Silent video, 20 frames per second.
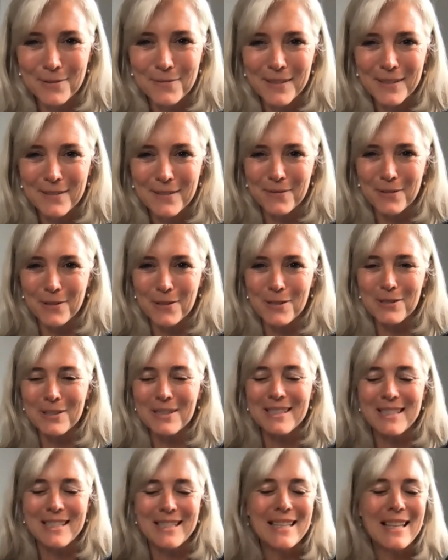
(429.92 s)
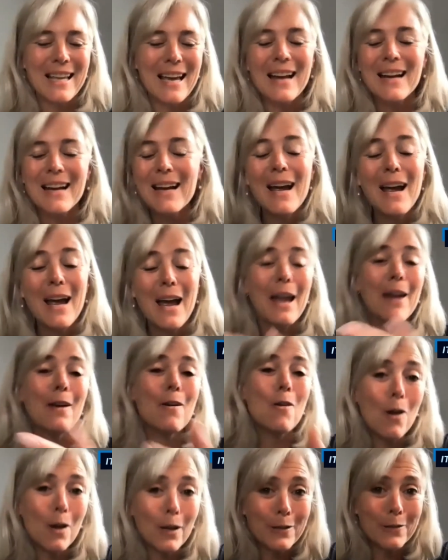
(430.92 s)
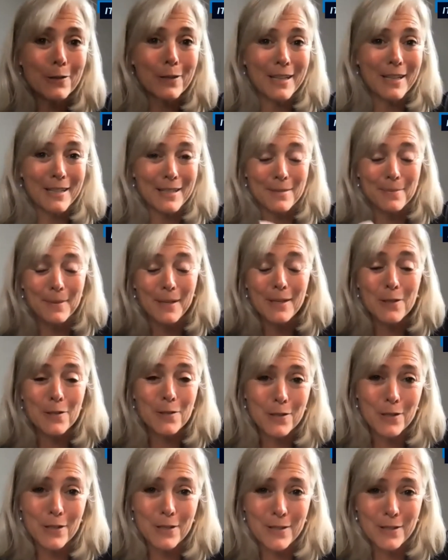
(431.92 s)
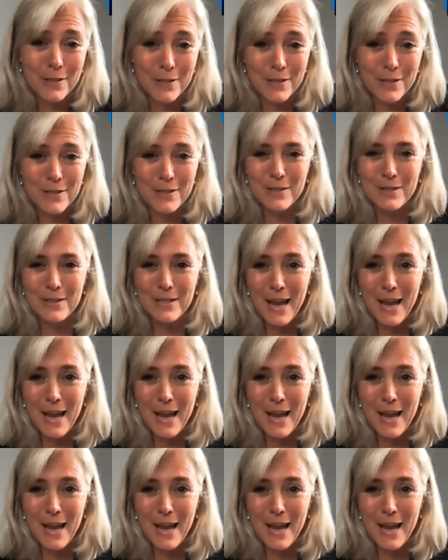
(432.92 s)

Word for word: perfect for her to see that. And all your kids because she's she's